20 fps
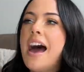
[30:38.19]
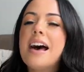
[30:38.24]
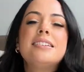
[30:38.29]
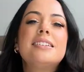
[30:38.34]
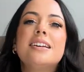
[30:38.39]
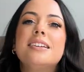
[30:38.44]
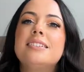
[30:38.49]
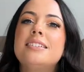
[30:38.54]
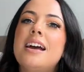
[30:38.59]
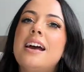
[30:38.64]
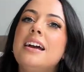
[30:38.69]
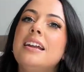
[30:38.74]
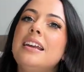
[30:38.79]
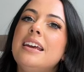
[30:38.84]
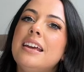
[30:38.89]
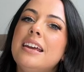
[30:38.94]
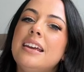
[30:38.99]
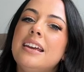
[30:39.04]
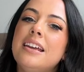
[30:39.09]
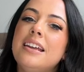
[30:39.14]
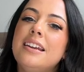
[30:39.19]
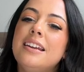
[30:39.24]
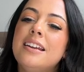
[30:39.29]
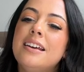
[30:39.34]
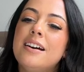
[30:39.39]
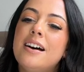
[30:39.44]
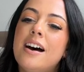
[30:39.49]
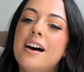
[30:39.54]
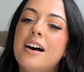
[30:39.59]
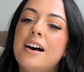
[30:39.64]
As I said in
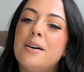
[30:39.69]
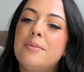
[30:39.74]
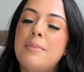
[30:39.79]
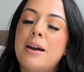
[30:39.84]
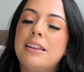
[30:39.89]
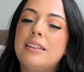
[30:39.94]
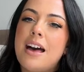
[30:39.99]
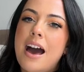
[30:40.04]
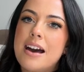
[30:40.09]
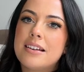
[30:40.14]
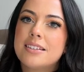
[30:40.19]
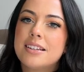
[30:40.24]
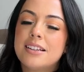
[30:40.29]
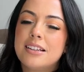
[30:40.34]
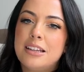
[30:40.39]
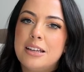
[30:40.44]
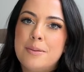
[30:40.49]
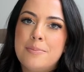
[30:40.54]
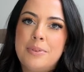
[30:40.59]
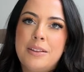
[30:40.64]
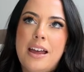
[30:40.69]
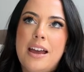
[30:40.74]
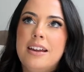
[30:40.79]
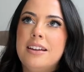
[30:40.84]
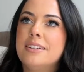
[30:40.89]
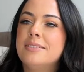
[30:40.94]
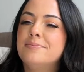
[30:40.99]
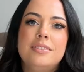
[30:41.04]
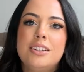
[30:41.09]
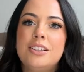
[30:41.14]
uh, my last clip,
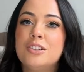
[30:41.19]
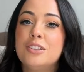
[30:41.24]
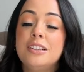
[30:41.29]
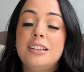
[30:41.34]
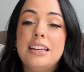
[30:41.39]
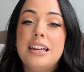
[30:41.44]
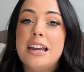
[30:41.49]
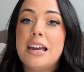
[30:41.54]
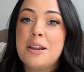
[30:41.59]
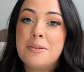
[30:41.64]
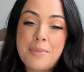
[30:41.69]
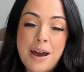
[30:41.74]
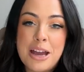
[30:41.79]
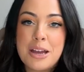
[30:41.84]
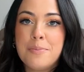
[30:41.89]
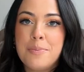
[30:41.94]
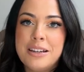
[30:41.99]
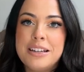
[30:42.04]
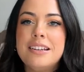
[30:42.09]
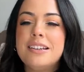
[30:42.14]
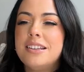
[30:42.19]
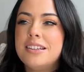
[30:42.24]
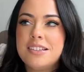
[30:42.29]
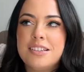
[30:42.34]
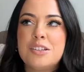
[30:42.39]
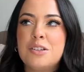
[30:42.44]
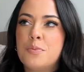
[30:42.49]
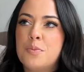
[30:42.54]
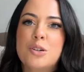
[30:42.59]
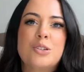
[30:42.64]
like literally, in my opinion,
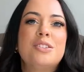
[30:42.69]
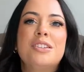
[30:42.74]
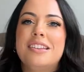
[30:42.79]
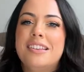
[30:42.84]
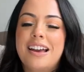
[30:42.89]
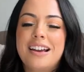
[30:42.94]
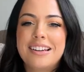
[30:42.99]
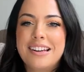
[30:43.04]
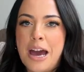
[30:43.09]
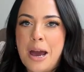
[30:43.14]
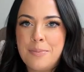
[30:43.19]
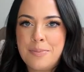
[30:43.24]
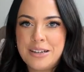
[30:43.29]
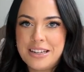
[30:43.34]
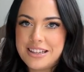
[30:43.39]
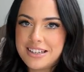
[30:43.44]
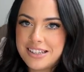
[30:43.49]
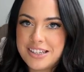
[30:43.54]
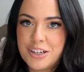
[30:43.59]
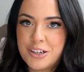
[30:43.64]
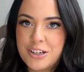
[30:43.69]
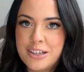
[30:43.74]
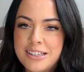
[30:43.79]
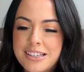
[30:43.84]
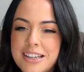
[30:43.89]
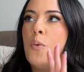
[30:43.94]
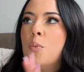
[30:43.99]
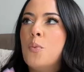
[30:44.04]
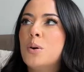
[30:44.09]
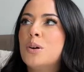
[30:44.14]
this is the worst thing that could happen in the
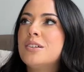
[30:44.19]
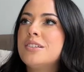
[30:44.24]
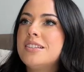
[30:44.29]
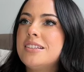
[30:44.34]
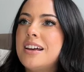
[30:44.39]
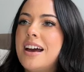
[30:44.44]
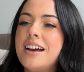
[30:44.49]
series. Worst,